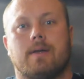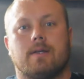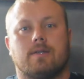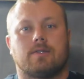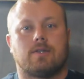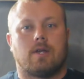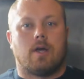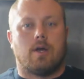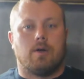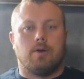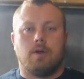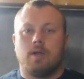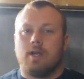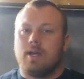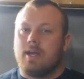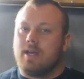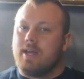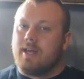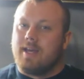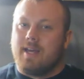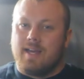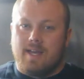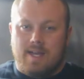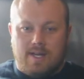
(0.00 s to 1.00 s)
So
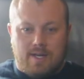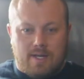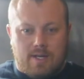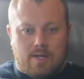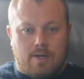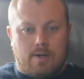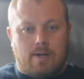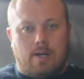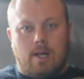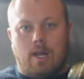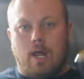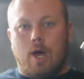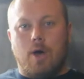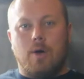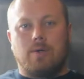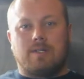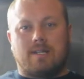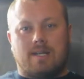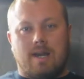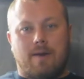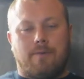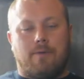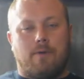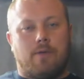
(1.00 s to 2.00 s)

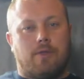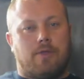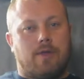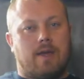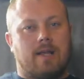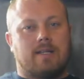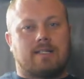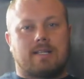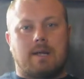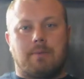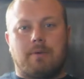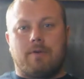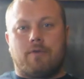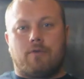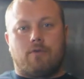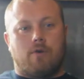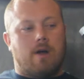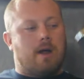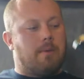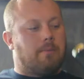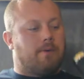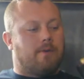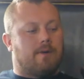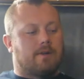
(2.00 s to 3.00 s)
loads of different things come with
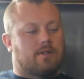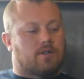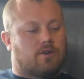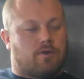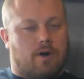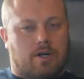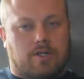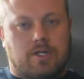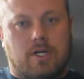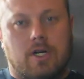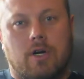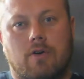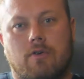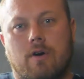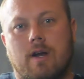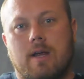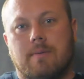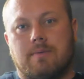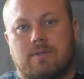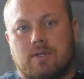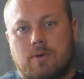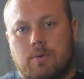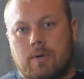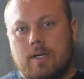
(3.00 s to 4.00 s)
grip, whether it's crushing
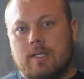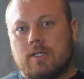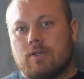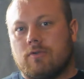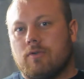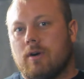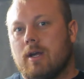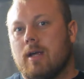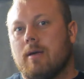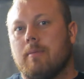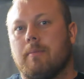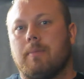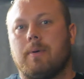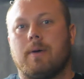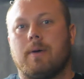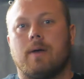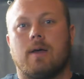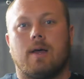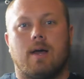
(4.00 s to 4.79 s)
grip, squeeze grip,